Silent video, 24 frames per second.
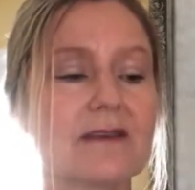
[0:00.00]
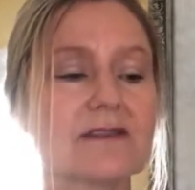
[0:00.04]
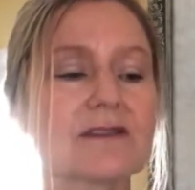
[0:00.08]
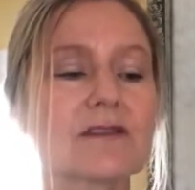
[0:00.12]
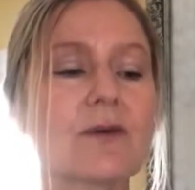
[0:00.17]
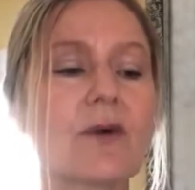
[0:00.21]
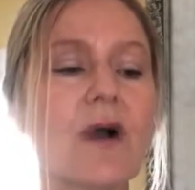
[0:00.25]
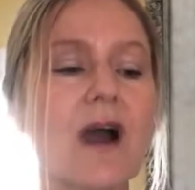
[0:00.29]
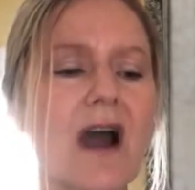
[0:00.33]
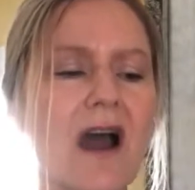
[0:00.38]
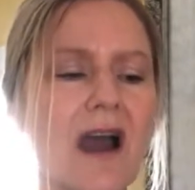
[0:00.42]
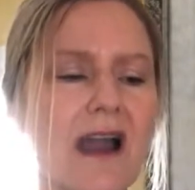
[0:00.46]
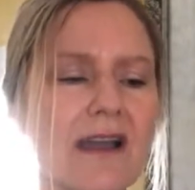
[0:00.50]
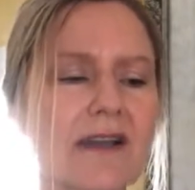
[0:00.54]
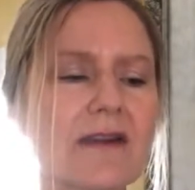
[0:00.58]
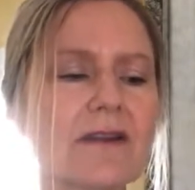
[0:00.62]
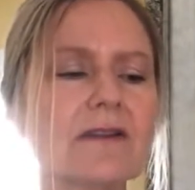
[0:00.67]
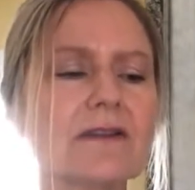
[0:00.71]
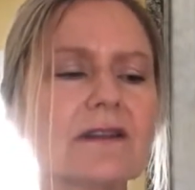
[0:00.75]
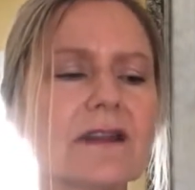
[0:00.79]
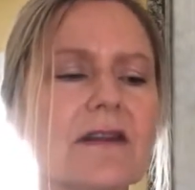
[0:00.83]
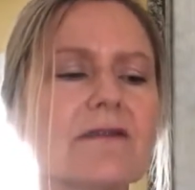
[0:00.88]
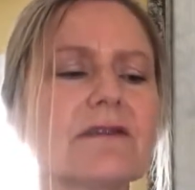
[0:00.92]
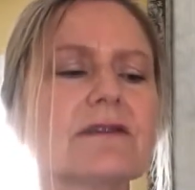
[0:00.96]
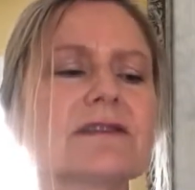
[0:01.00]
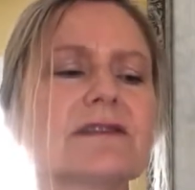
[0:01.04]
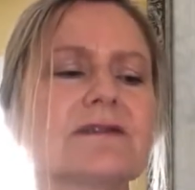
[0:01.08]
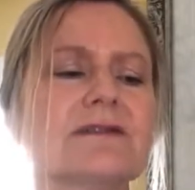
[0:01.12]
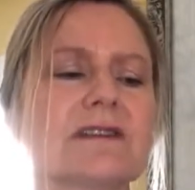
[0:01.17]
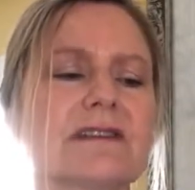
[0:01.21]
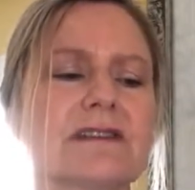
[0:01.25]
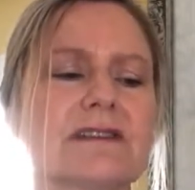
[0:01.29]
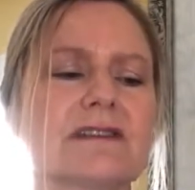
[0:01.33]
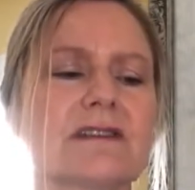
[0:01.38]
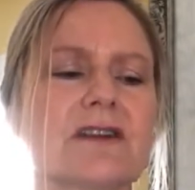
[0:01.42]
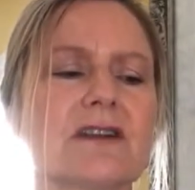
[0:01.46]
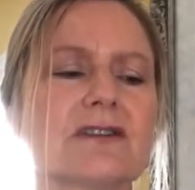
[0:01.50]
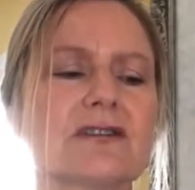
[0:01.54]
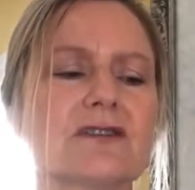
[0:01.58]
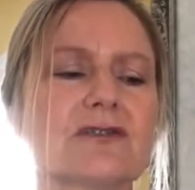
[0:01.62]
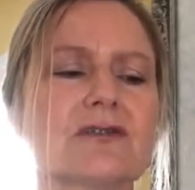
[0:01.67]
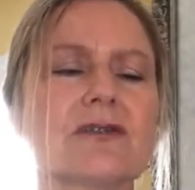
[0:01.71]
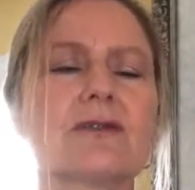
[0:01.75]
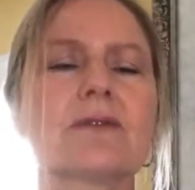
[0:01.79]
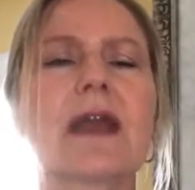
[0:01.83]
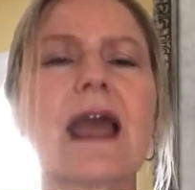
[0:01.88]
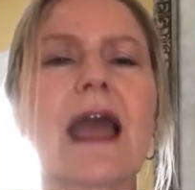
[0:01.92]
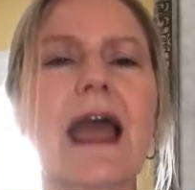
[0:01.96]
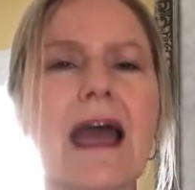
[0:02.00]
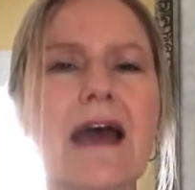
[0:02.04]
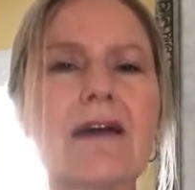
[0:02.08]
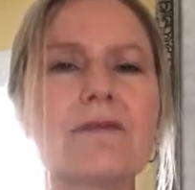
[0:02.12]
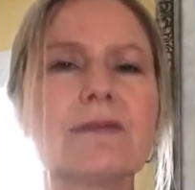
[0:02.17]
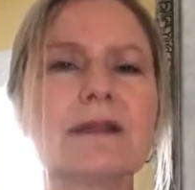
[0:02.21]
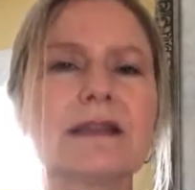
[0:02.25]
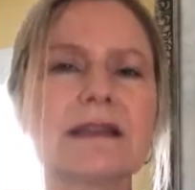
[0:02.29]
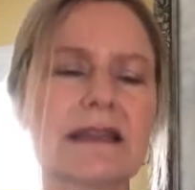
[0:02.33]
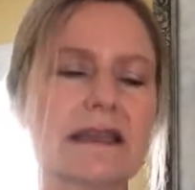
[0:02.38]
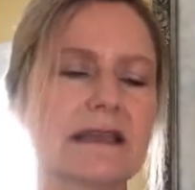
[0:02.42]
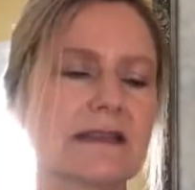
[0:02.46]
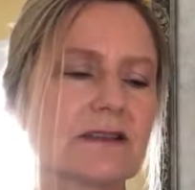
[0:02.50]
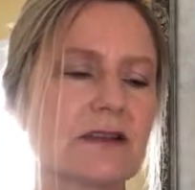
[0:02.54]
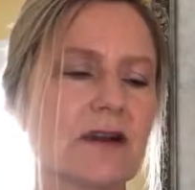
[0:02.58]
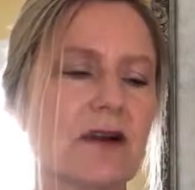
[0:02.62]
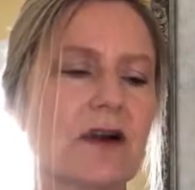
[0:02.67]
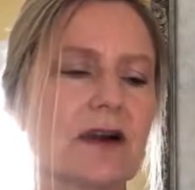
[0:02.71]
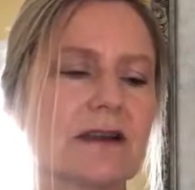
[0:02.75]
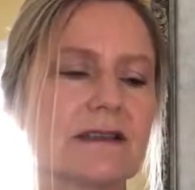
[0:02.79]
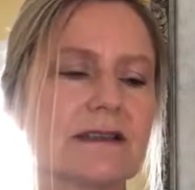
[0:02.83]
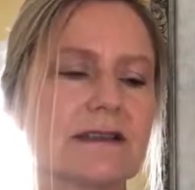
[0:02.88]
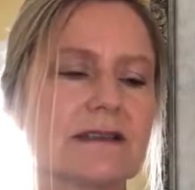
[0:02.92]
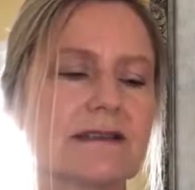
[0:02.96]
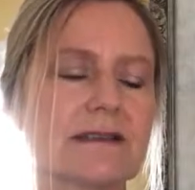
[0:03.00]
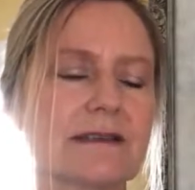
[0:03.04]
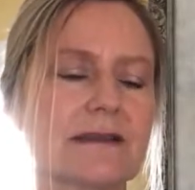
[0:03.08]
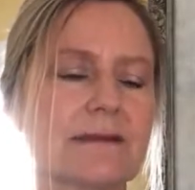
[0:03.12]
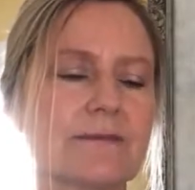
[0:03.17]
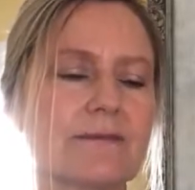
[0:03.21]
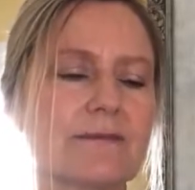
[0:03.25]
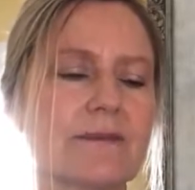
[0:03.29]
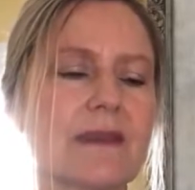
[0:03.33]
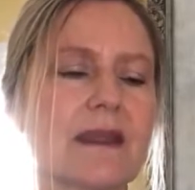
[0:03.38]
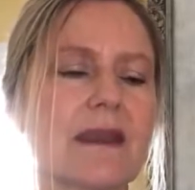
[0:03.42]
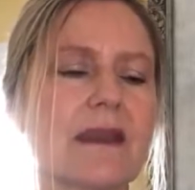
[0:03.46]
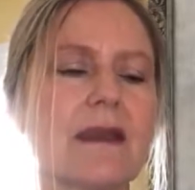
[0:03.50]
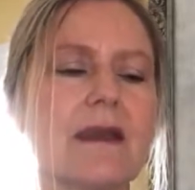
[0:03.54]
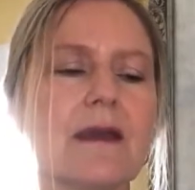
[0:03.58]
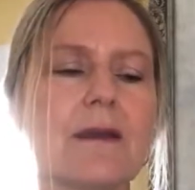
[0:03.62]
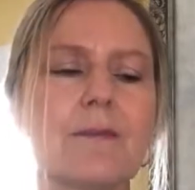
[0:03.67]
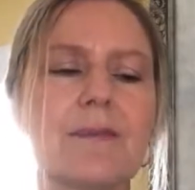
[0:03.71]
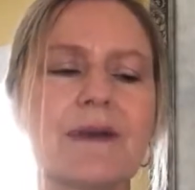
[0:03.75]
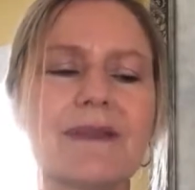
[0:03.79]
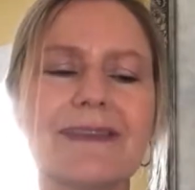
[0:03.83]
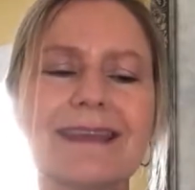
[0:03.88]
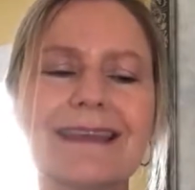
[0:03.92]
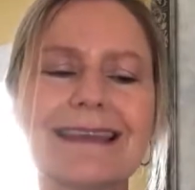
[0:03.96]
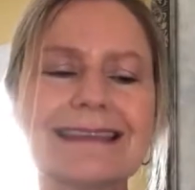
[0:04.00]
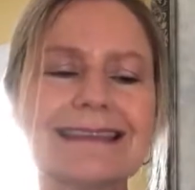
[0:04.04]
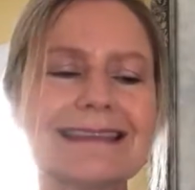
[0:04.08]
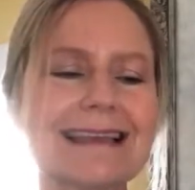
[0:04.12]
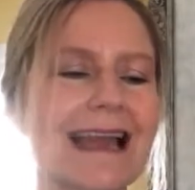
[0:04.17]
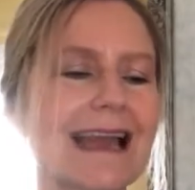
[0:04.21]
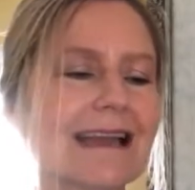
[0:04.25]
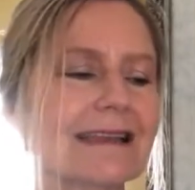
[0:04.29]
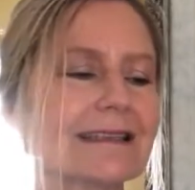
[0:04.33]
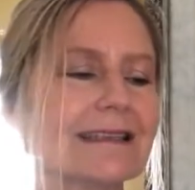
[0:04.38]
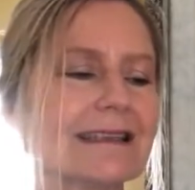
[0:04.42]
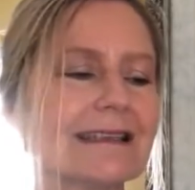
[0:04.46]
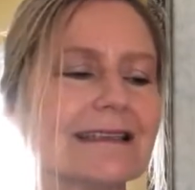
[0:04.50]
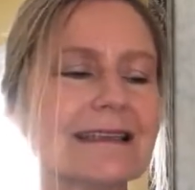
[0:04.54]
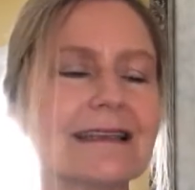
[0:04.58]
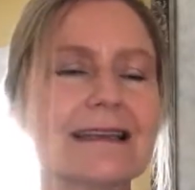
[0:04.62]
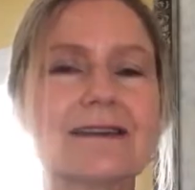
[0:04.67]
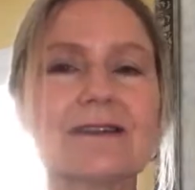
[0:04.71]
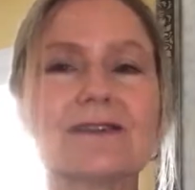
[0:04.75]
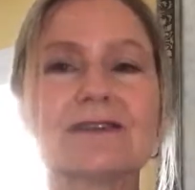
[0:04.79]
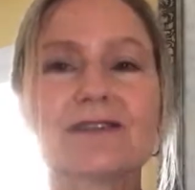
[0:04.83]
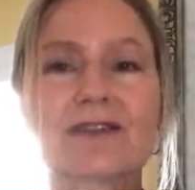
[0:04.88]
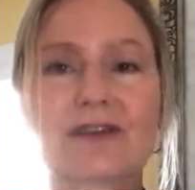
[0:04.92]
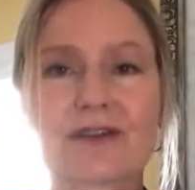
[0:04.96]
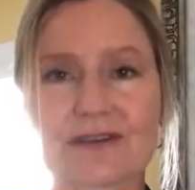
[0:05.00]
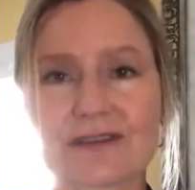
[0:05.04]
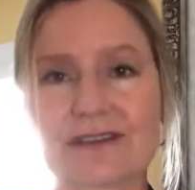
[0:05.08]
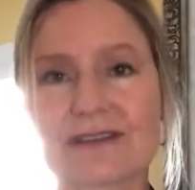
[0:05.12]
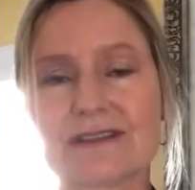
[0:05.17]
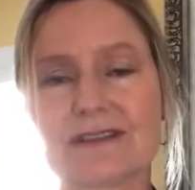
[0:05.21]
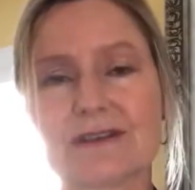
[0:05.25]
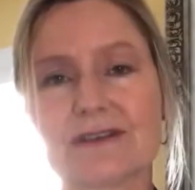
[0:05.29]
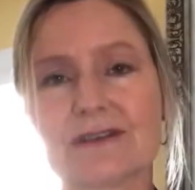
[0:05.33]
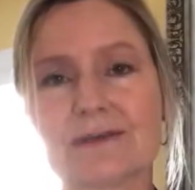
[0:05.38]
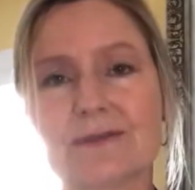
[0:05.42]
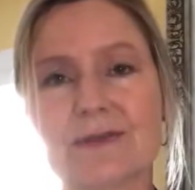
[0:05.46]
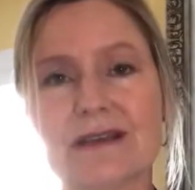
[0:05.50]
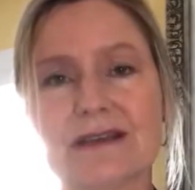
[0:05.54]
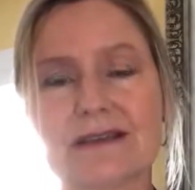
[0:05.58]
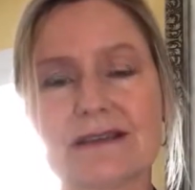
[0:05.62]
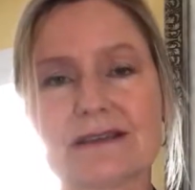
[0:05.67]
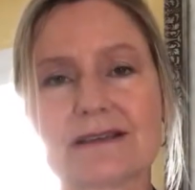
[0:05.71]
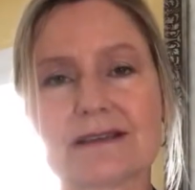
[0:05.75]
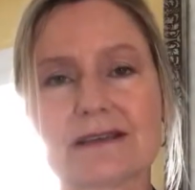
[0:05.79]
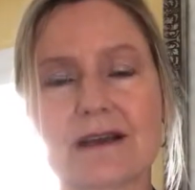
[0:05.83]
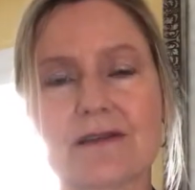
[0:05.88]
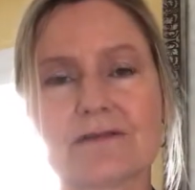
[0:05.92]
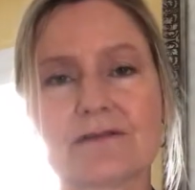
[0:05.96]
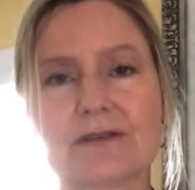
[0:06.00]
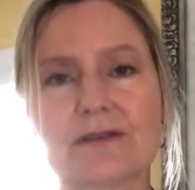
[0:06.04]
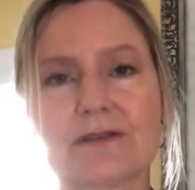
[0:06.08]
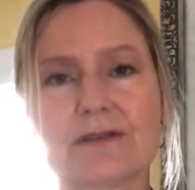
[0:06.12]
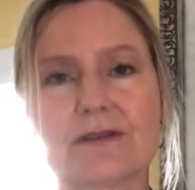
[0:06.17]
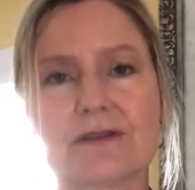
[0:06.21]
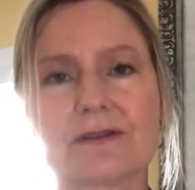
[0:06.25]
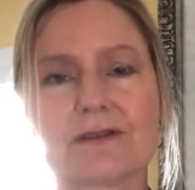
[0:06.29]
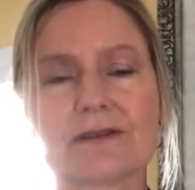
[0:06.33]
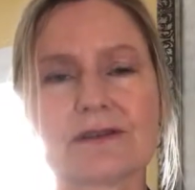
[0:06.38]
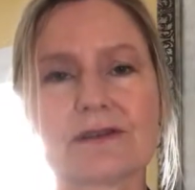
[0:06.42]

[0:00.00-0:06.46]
So higher levels of testosterone have been linked to autism, but the exact details are still to be discovered.